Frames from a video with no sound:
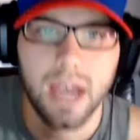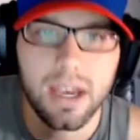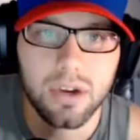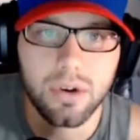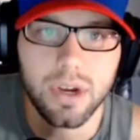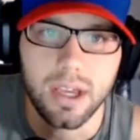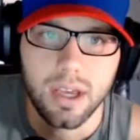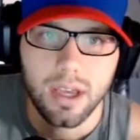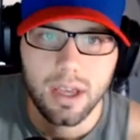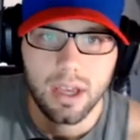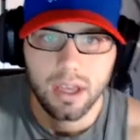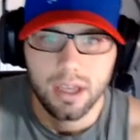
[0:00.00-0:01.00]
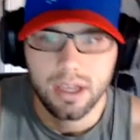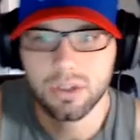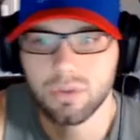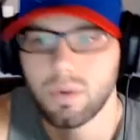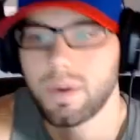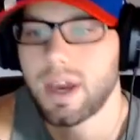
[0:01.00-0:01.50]
I agree.
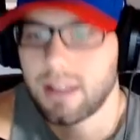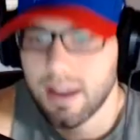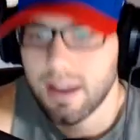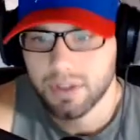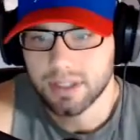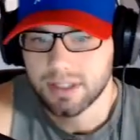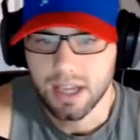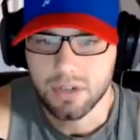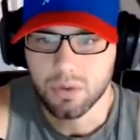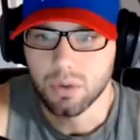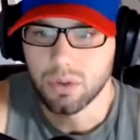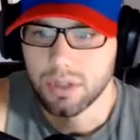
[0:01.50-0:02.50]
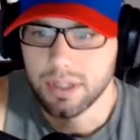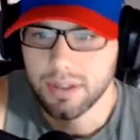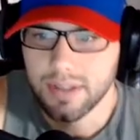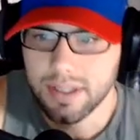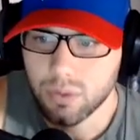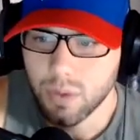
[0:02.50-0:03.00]
Here's what we got left on the schedule.
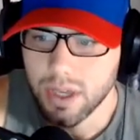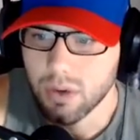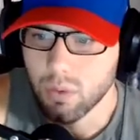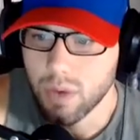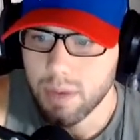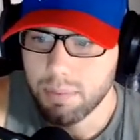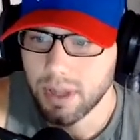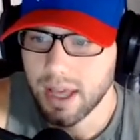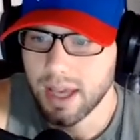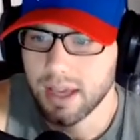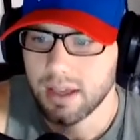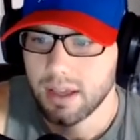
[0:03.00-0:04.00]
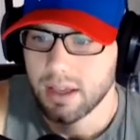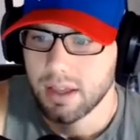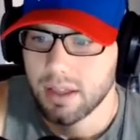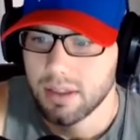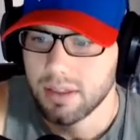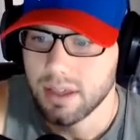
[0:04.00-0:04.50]
This week we play
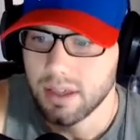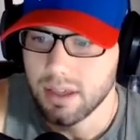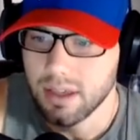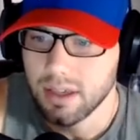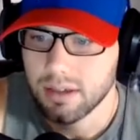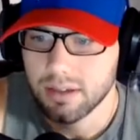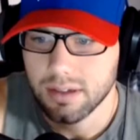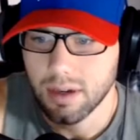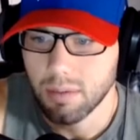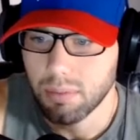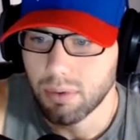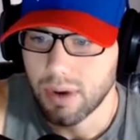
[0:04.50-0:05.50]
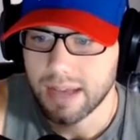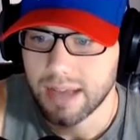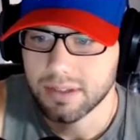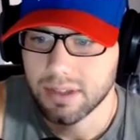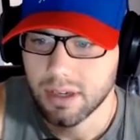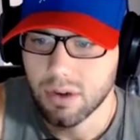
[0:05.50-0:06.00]
the
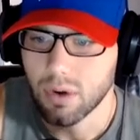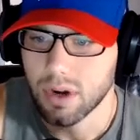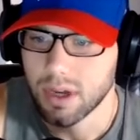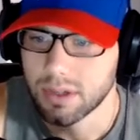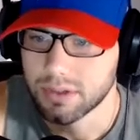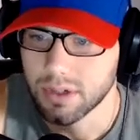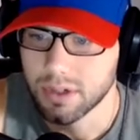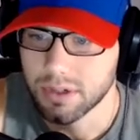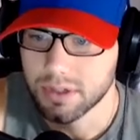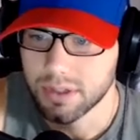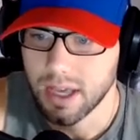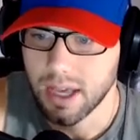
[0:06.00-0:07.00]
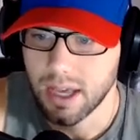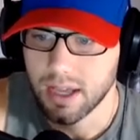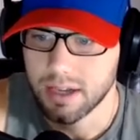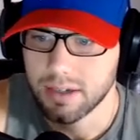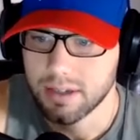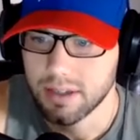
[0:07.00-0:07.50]
Nebraska Cornhuskers,
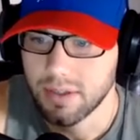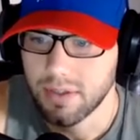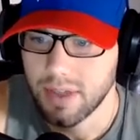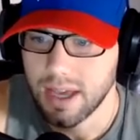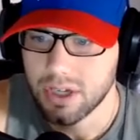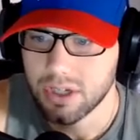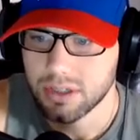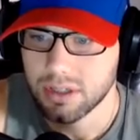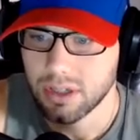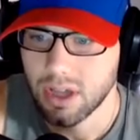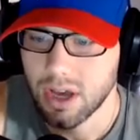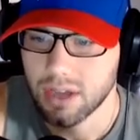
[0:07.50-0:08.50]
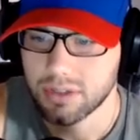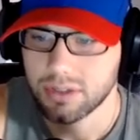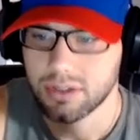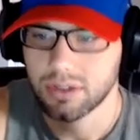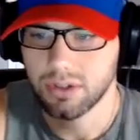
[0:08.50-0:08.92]
and they just lost